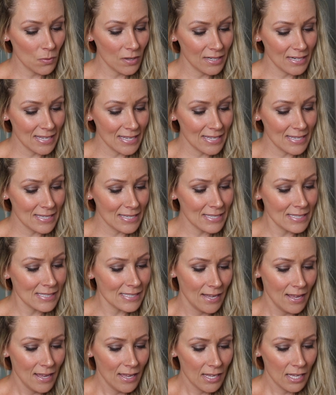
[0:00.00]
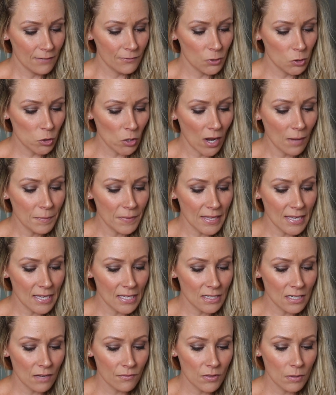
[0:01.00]
one is if you drop the
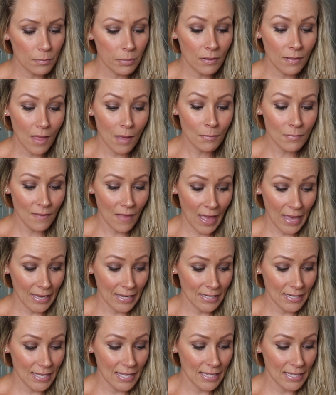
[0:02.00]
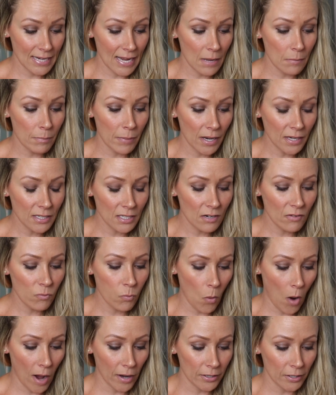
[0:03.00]
end of the plumb line in a bucket of
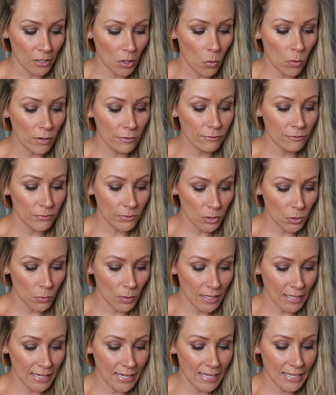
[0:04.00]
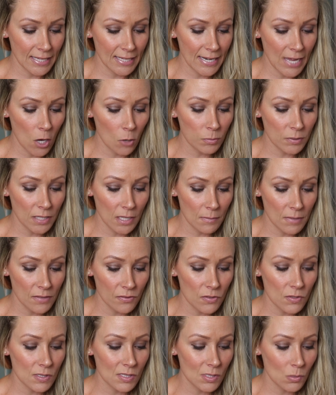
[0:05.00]
water or fluid, it can help
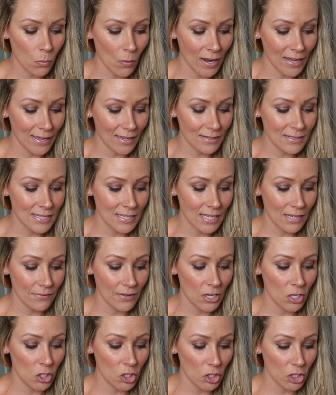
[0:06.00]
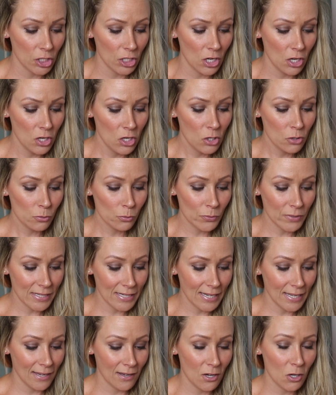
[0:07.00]
limit the swaying to give a good
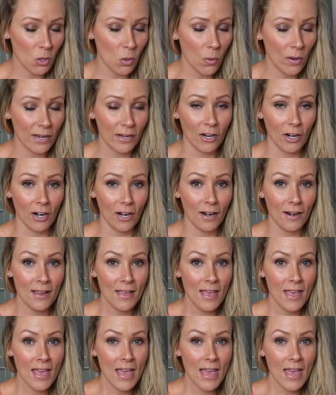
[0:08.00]
reading quicker.